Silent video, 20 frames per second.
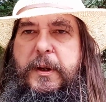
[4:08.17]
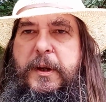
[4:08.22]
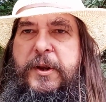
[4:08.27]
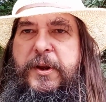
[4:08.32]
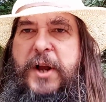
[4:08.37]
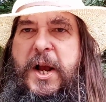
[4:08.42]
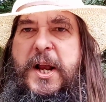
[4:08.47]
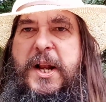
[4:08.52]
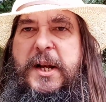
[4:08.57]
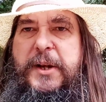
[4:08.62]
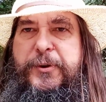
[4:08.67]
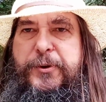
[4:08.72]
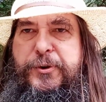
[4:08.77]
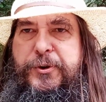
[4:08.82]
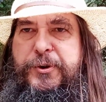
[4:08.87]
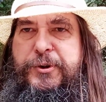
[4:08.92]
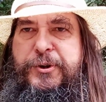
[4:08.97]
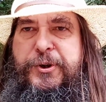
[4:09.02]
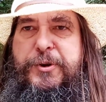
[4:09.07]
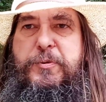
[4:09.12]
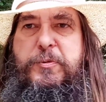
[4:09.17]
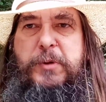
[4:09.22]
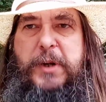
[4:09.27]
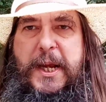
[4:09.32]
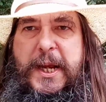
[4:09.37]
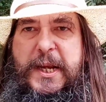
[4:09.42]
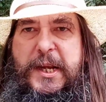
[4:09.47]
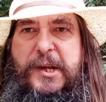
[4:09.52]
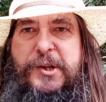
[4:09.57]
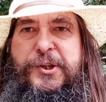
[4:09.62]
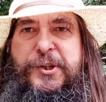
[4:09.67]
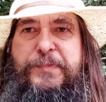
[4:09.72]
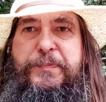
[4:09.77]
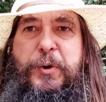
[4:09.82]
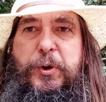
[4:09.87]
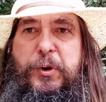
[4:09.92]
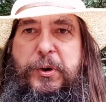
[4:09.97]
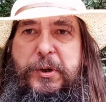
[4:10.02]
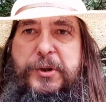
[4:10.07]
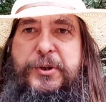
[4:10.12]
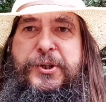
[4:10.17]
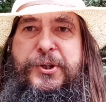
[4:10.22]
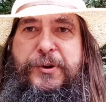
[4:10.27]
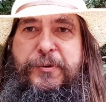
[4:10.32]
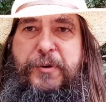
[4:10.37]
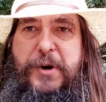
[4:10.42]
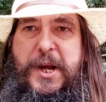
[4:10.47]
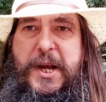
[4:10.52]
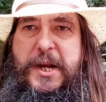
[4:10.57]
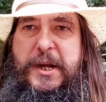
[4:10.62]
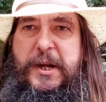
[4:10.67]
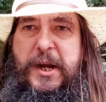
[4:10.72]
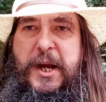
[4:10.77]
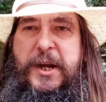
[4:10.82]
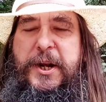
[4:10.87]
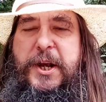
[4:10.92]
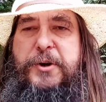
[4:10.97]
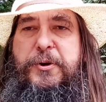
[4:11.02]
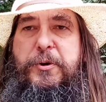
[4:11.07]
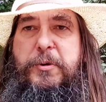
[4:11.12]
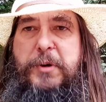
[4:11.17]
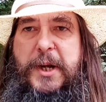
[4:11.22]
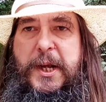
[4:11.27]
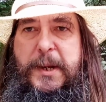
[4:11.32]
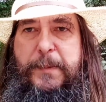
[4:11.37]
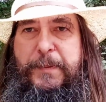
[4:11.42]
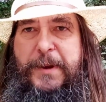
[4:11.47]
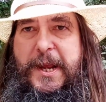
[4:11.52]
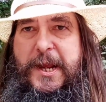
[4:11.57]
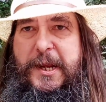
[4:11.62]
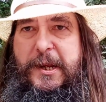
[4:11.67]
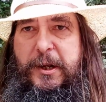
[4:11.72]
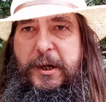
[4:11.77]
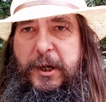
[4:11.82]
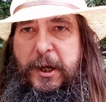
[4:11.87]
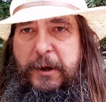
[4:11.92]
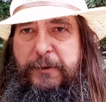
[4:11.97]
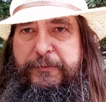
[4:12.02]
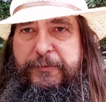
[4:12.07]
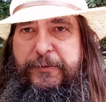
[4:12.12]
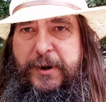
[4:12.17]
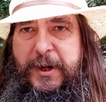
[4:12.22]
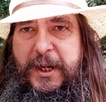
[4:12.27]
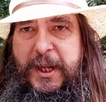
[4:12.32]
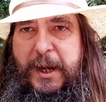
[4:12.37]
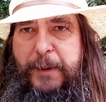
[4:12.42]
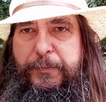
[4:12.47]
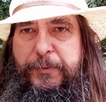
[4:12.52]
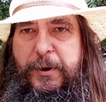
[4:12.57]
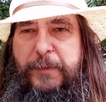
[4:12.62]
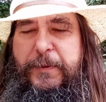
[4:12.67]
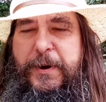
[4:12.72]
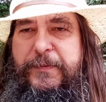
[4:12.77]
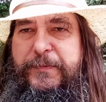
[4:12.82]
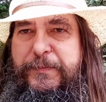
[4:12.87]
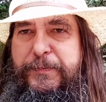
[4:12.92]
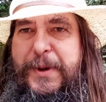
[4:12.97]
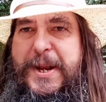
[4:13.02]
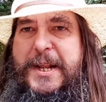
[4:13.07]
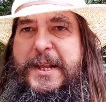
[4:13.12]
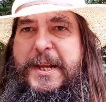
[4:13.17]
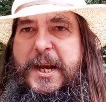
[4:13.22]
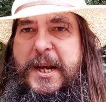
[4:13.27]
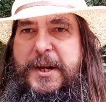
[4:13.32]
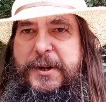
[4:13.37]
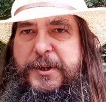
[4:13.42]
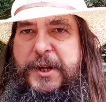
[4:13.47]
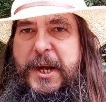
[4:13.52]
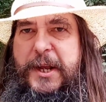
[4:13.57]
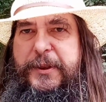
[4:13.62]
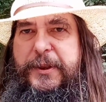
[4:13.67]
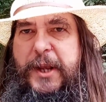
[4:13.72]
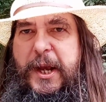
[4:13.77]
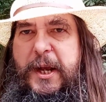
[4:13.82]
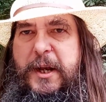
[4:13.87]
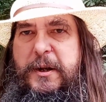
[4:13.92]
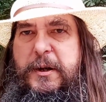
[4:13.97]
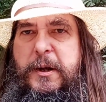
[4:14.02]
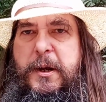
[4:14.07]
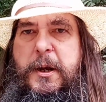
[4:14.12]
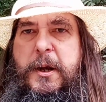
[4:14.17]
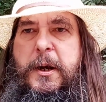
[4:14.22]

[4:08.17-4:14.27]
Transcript: I do like a small screen, and I don't like paying a lot for a laptop. I've been there, done that.